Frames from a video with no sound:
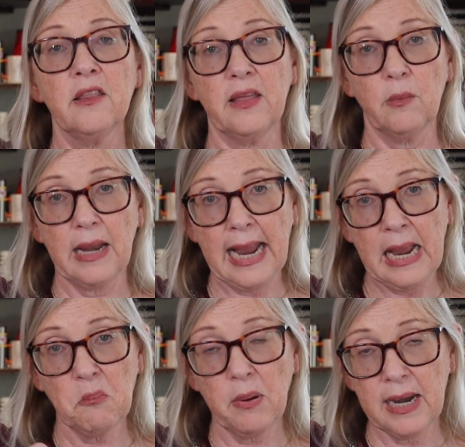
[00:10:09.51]
They would
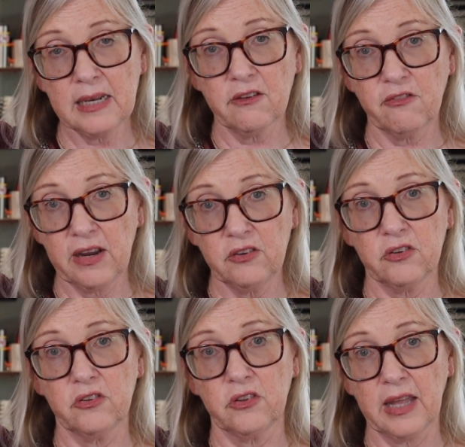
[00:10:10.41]
hand paint the
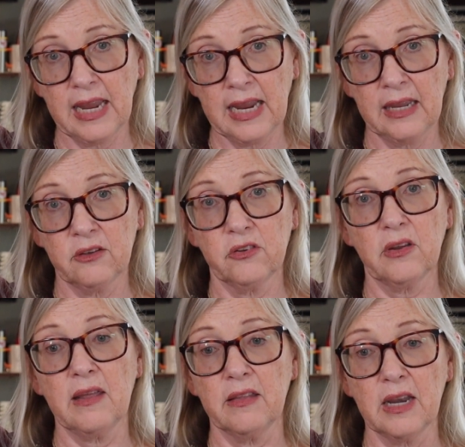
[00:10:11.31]
faces, the hands,
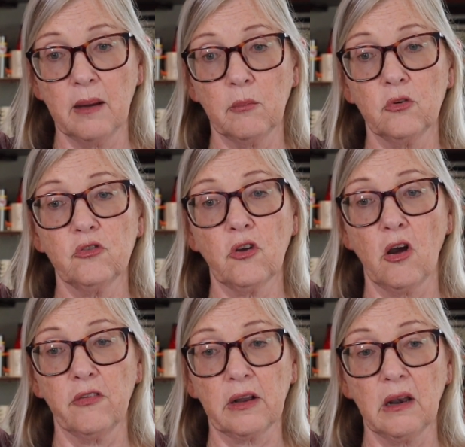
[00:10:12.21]
and the numbers
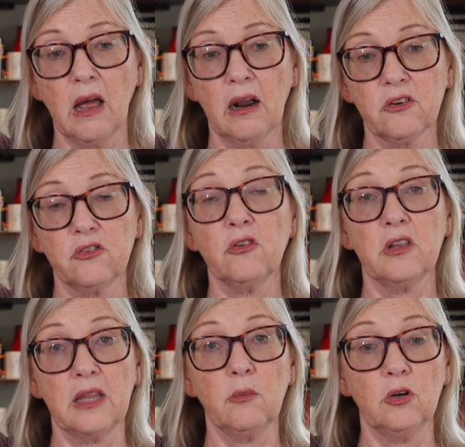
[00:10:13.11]
on the clock so
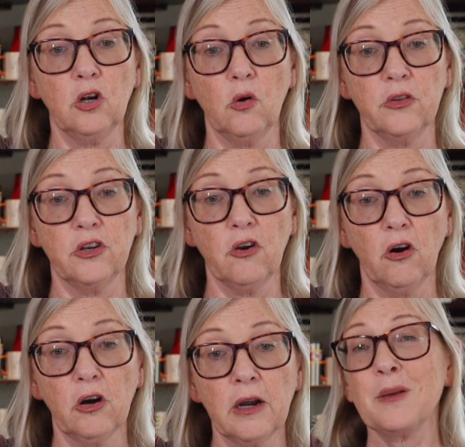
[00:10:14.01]
that they would glow in the
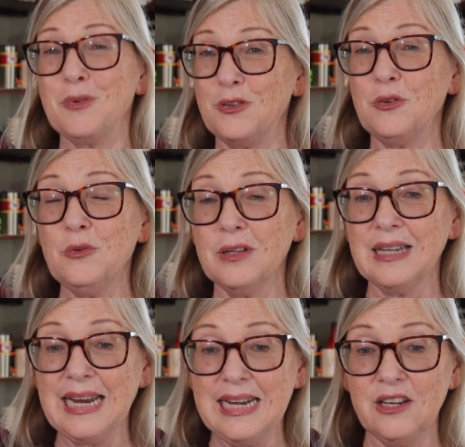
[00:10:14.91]
dark. But soon the
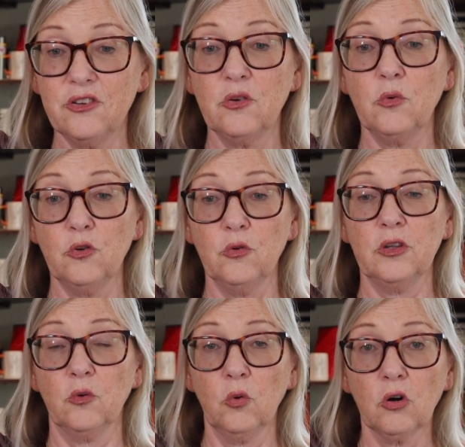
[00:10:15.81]
ladies who were
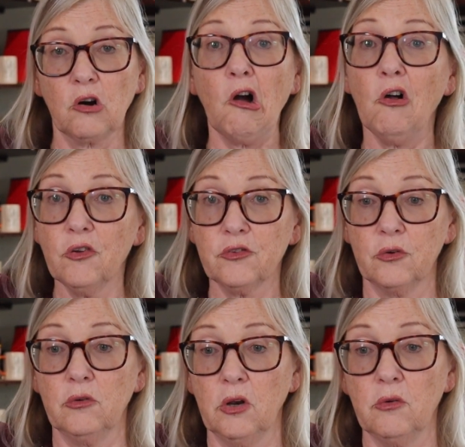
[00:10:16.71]
doing the work
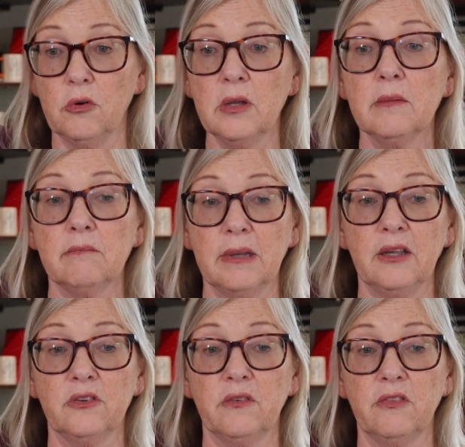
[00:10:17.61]
also glowed
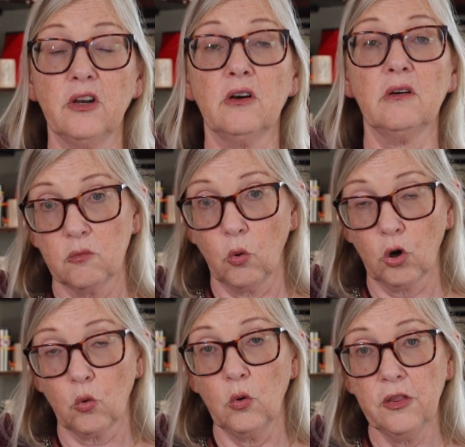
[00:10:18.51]
because of their
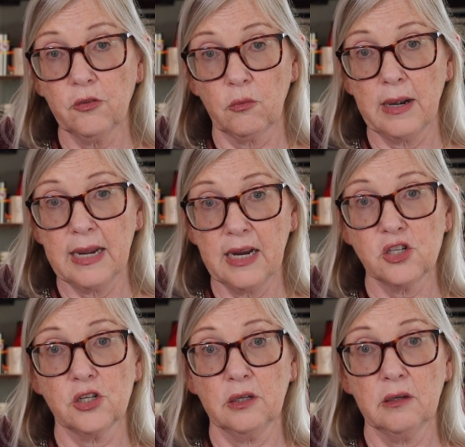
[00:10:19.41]
work with the
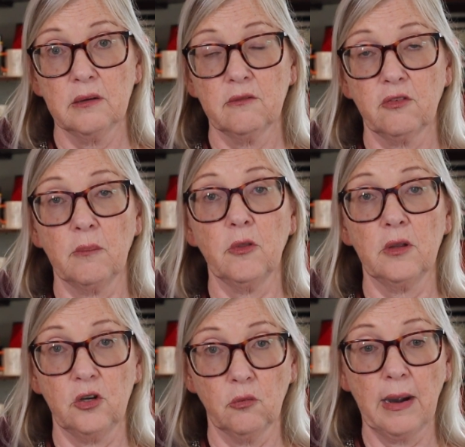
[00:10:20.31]
radiation from
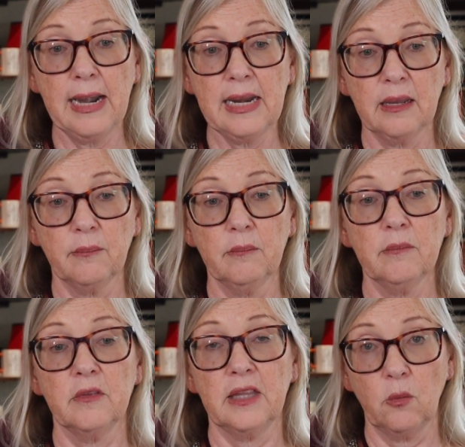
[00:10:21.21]
the uranium
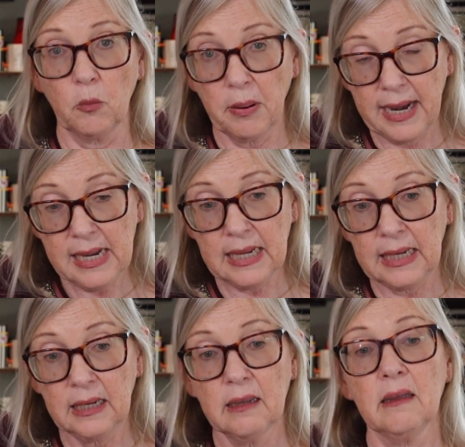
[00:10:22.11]
that they were
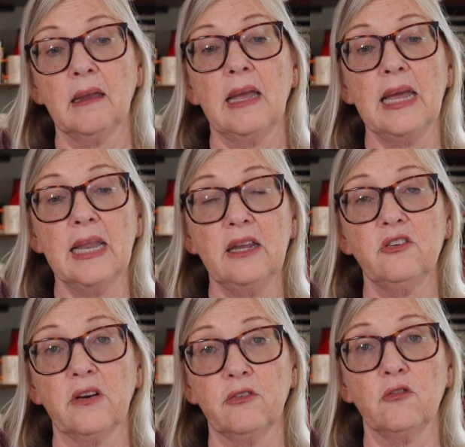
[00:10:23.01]
painting, and they
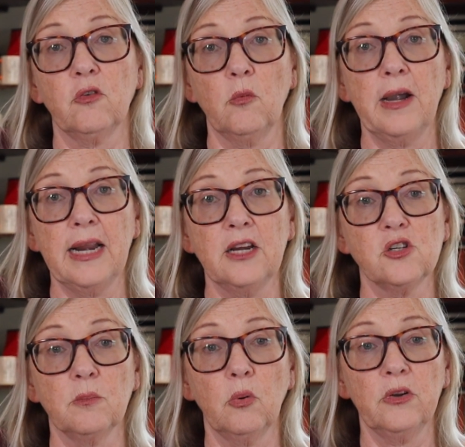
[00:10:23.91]
suffered from
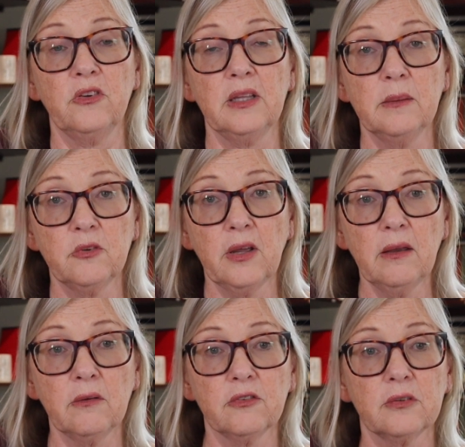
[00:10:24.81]
radiation poisoning
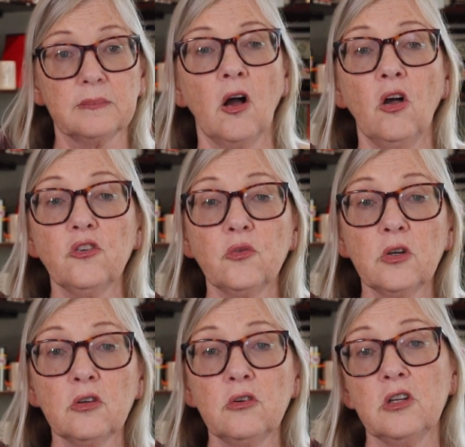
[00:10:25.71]
themselves. Also
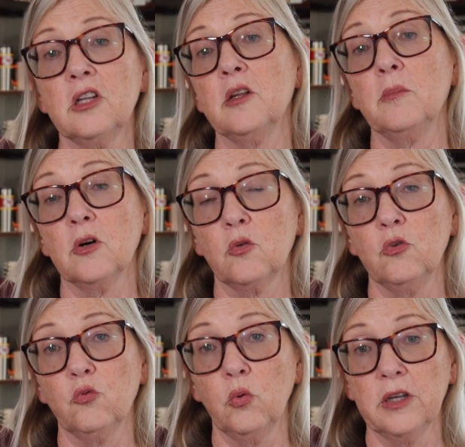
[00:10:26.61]
included in the book
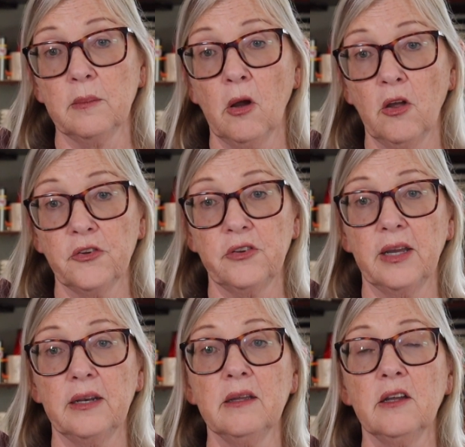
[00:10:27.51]
was William
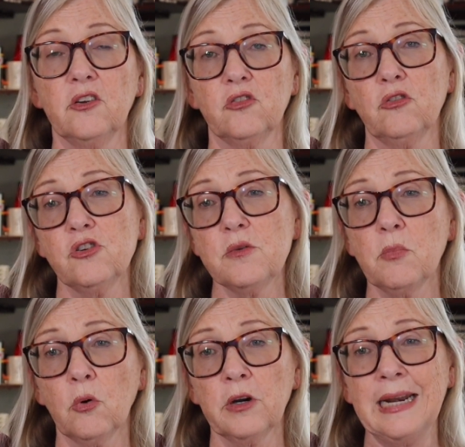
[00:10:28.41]
Halsted, a surgeon
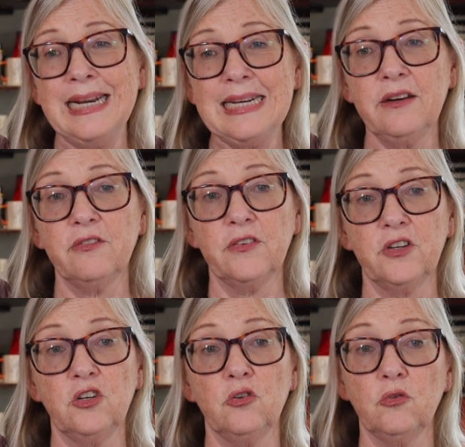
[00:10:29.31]
born in
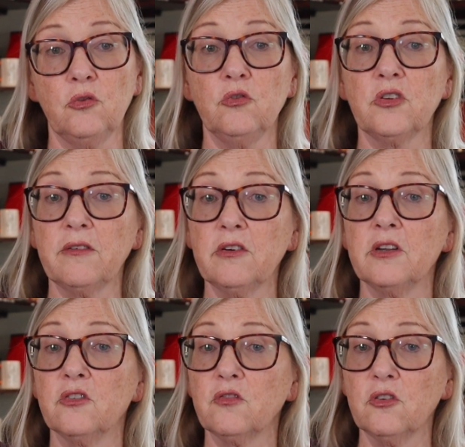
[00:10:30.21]
1852 who suffered
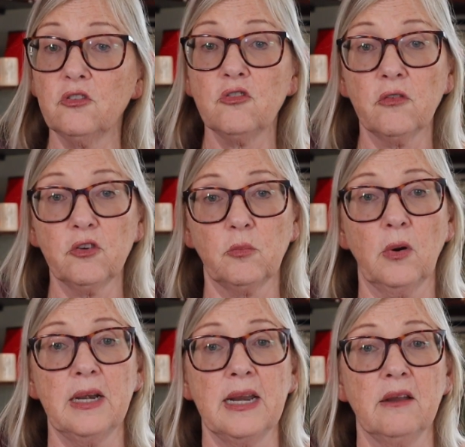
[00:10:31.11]
his first nervous
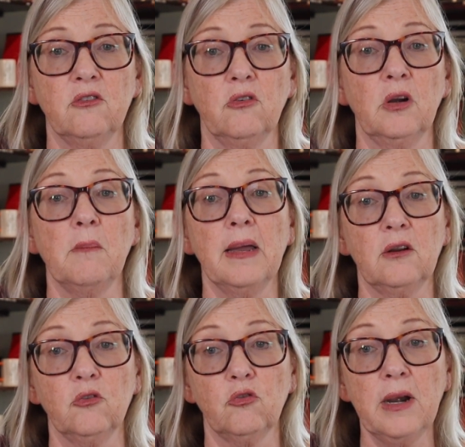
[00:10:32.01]
breakdown during
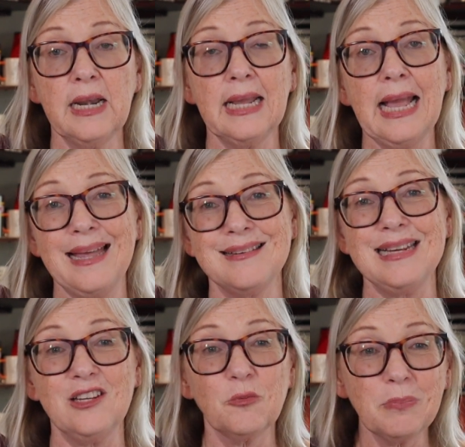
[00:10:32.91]
medical training as
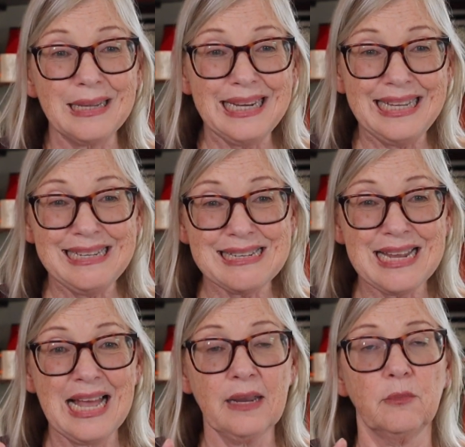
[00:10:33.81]
he split his
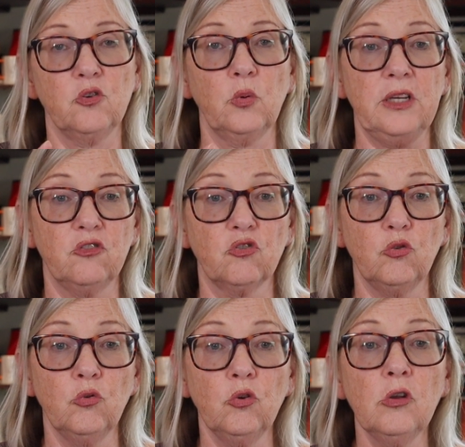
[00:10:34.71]
time between
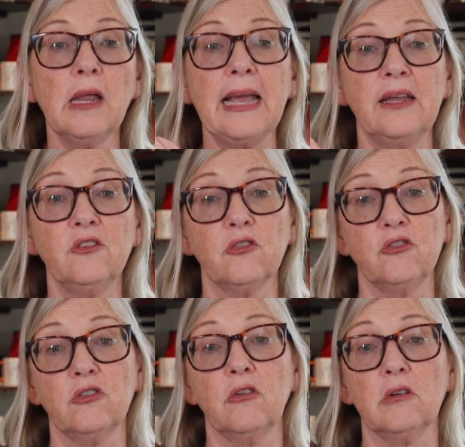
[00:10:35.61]
school and
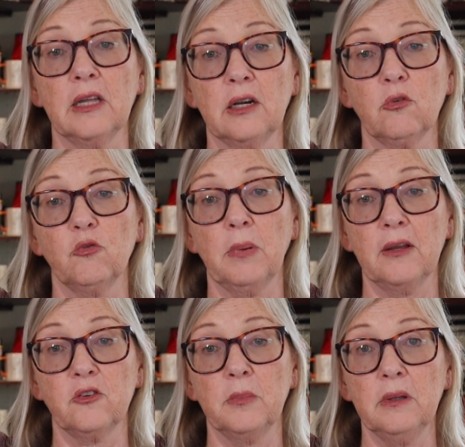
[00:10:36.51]
surgical clinic
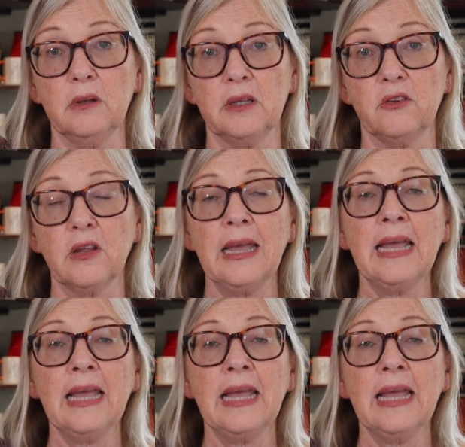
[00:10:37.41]
responsibilities.